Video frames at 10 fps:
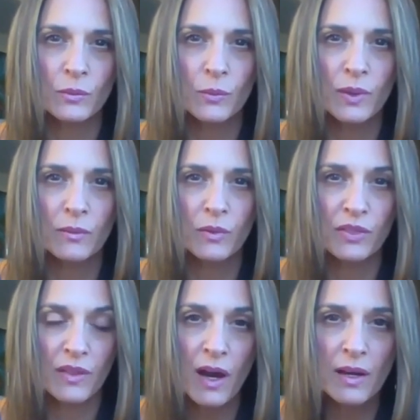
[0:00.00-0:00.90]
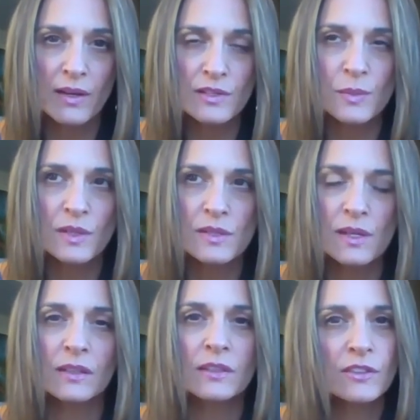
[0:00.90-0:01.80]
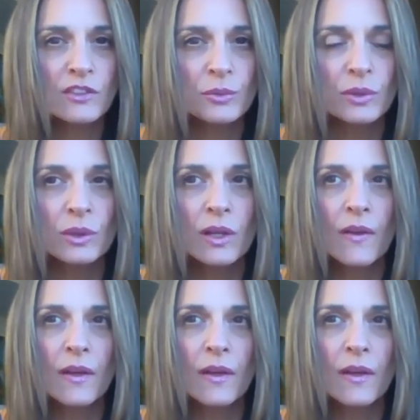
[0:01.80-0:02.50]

with the hard aspects, the individual